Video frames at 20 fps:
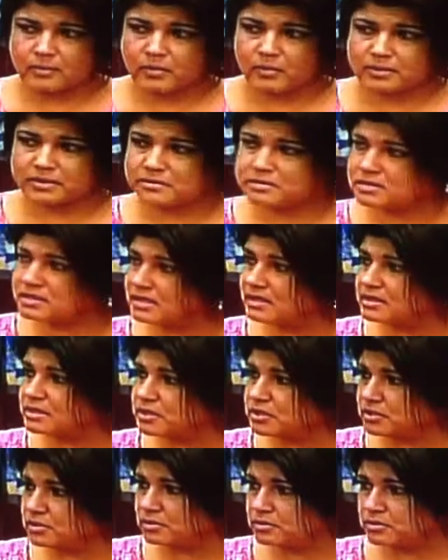But when you see
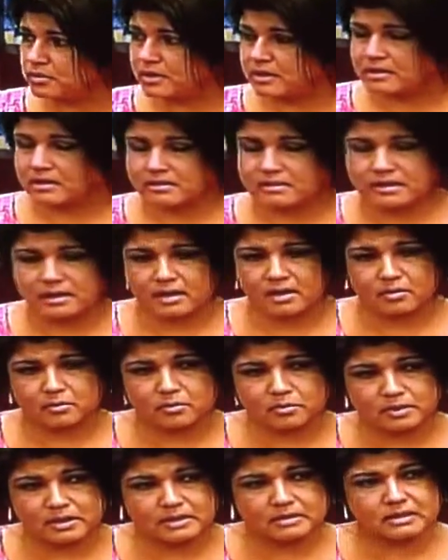the children that are
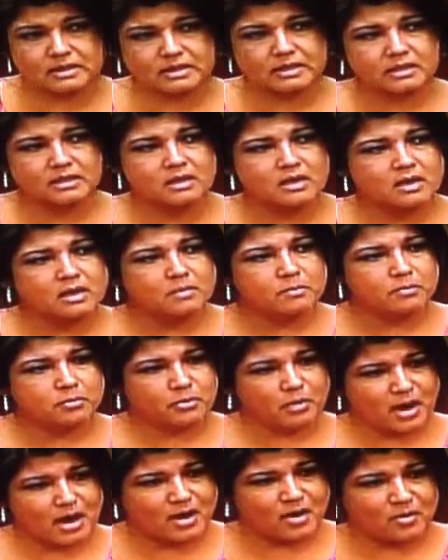really
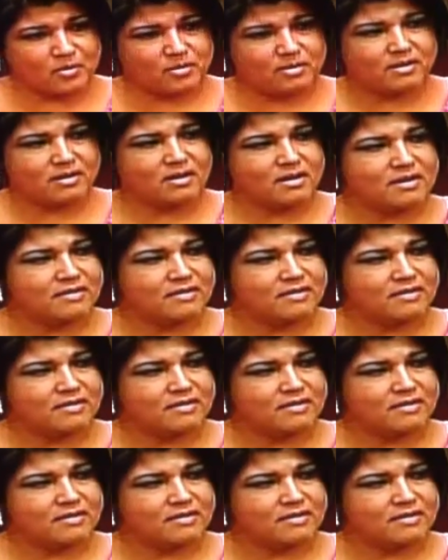proud,